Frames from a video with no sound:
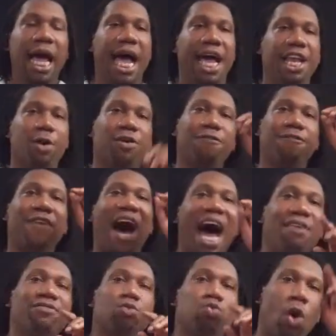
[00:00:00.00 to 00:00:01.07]
And there were
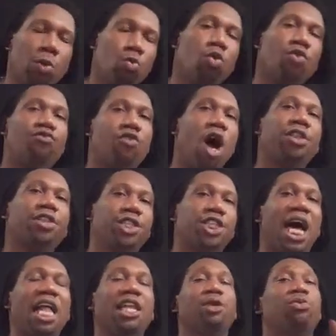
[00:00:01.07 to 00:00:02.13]
one
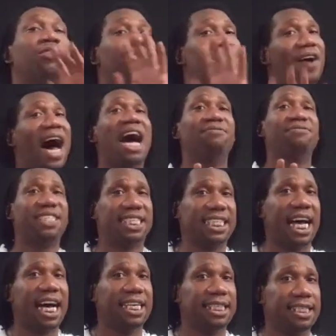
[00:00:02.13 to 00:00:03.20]
Rothschild, and it was 5
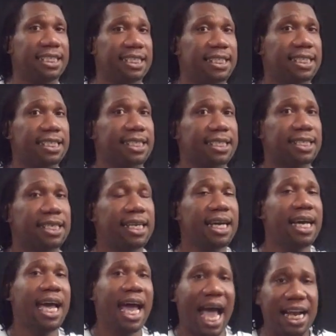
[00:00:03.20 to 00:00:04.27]
sons.
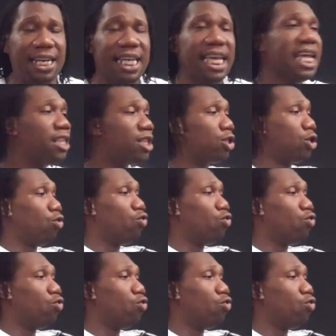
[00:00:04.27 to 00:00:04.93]
And each